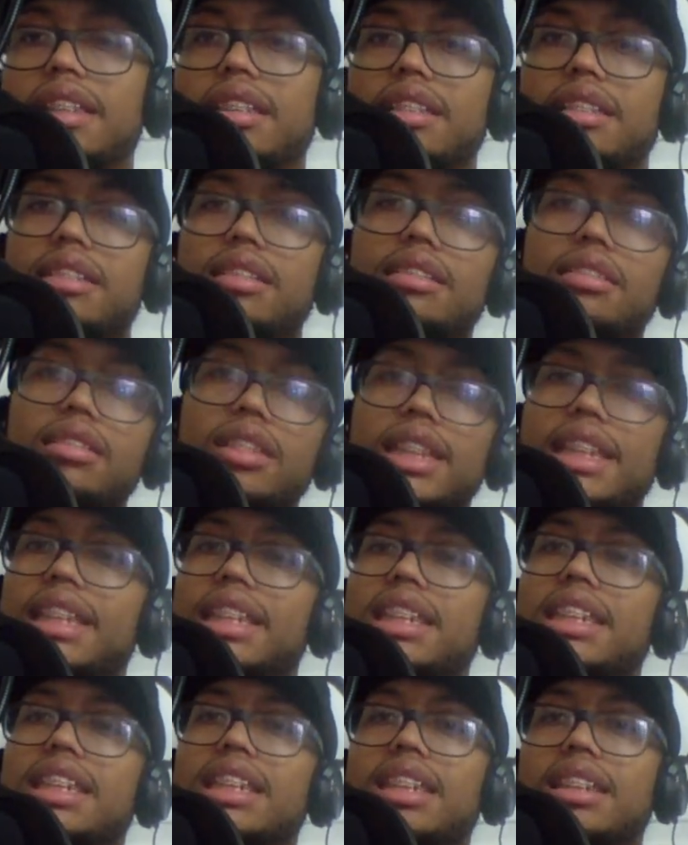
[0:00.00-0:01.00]
And
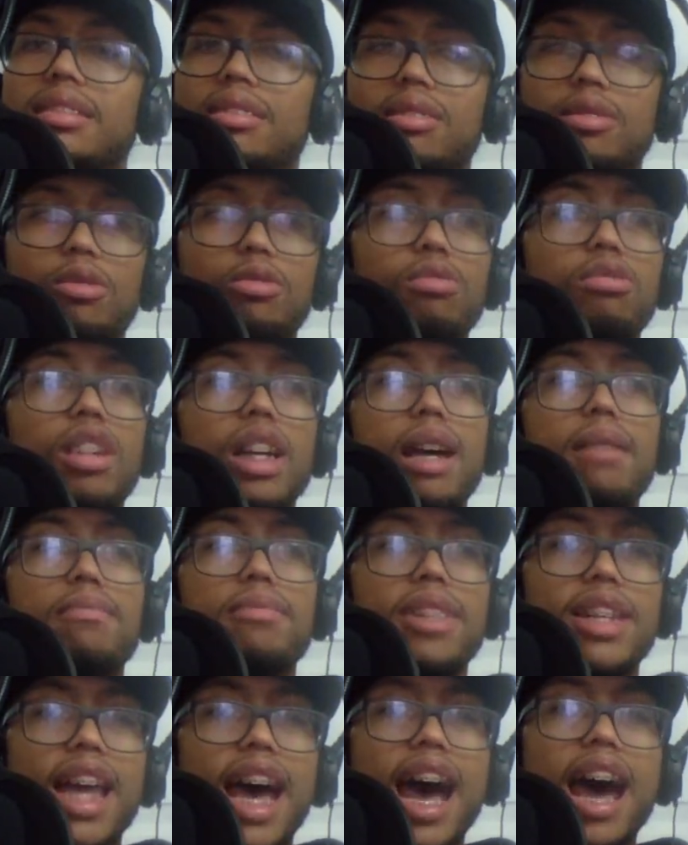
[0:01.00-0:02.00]
this is what
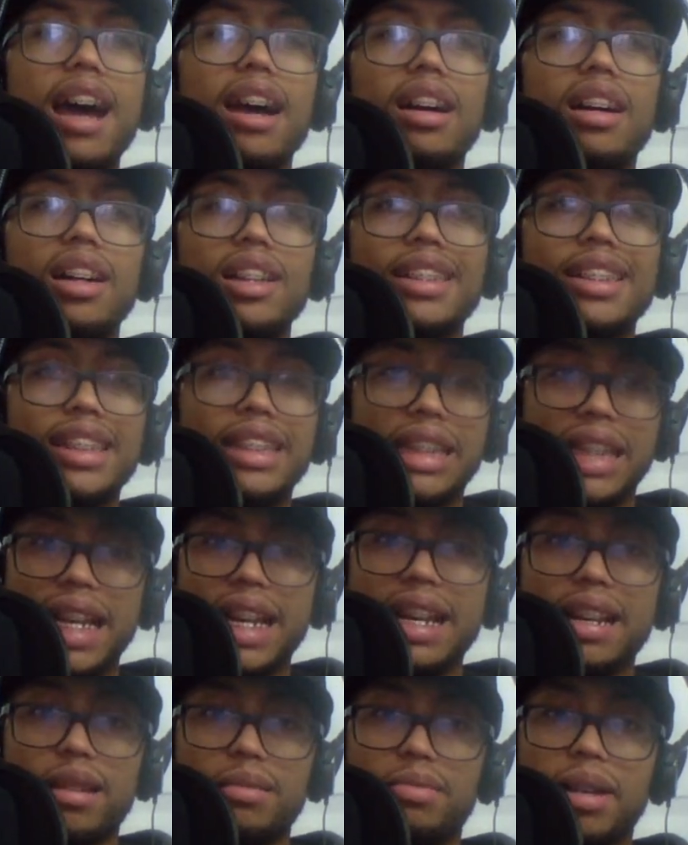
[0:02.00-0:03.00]
I'm not
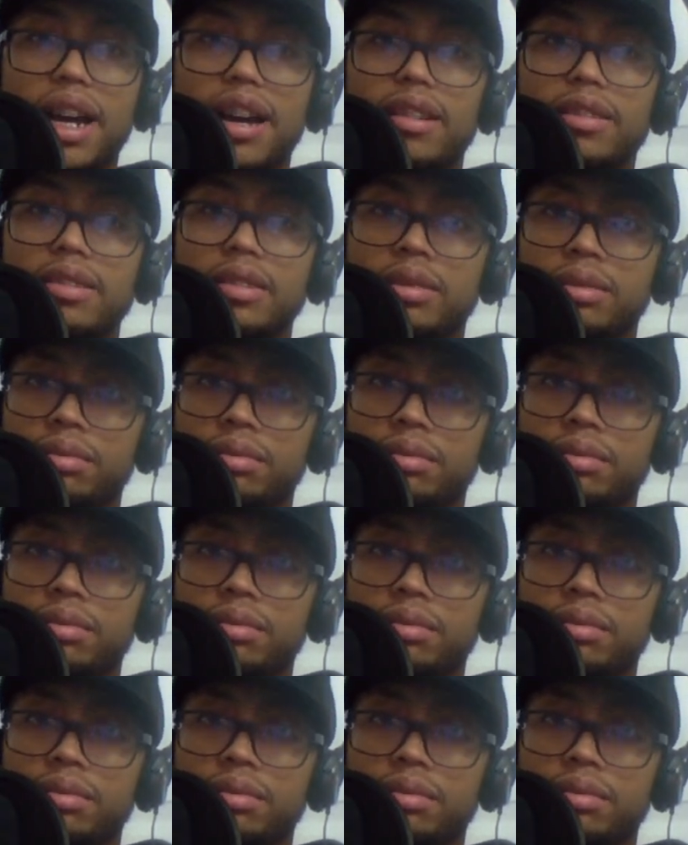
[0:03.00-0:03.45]
understanding about.